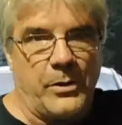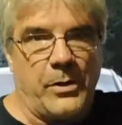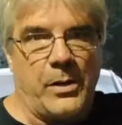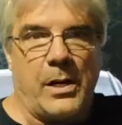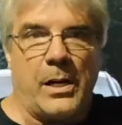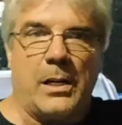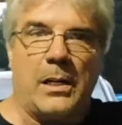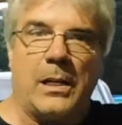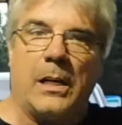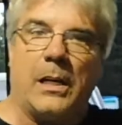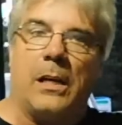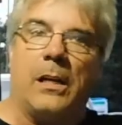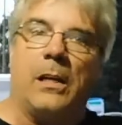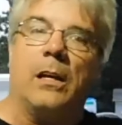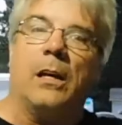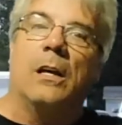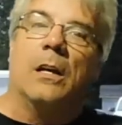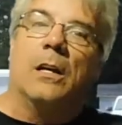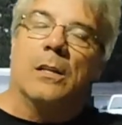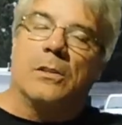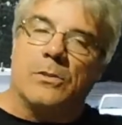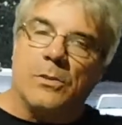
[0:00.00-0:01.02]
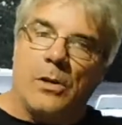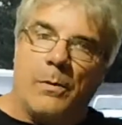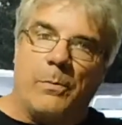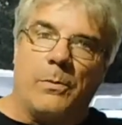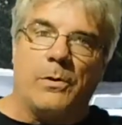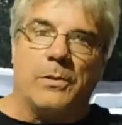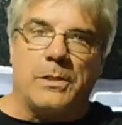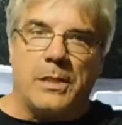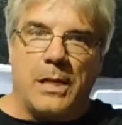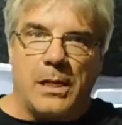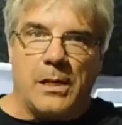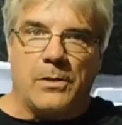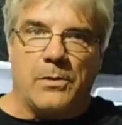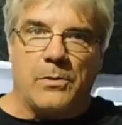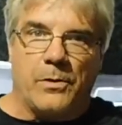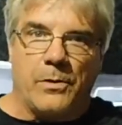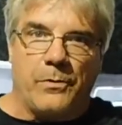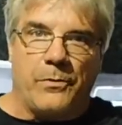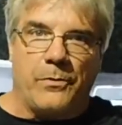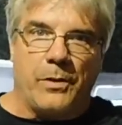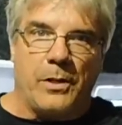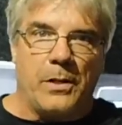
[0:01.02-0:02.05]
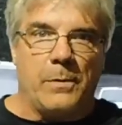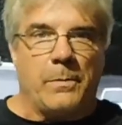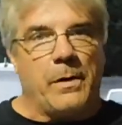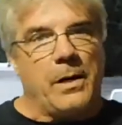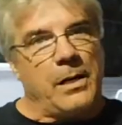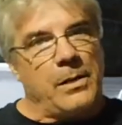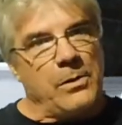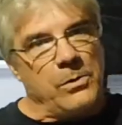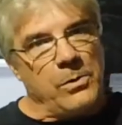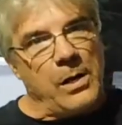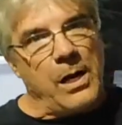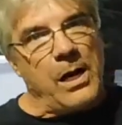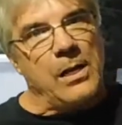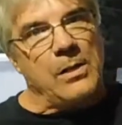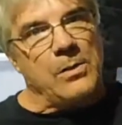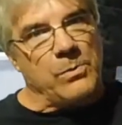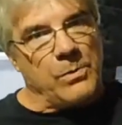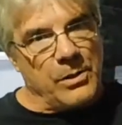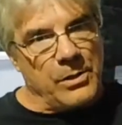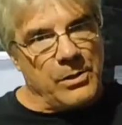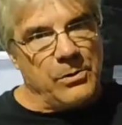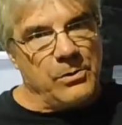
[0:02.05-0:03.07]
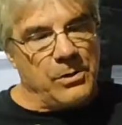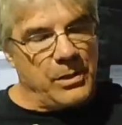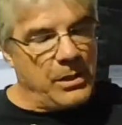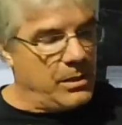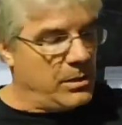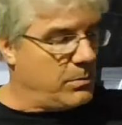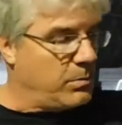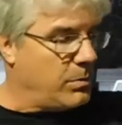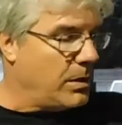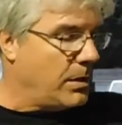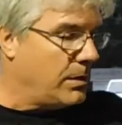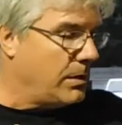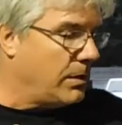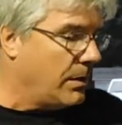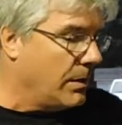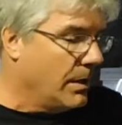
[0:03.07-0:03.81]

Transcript: that I need, so I'm going to take it to a friend of mine who has one, use his welder.